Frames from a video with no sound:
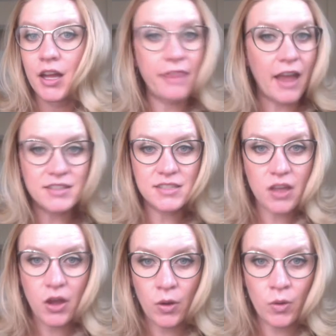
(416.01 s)
That's
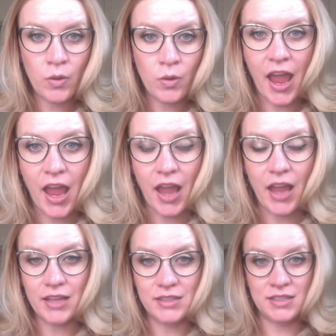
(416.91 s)

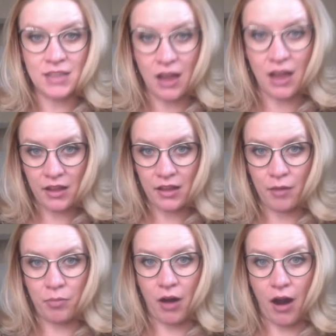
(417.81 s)
okay. It's not
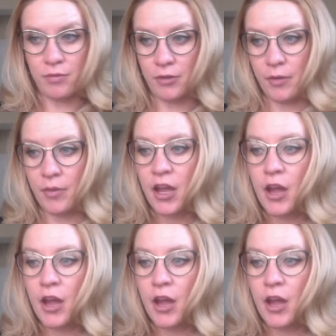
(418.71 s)
a problem.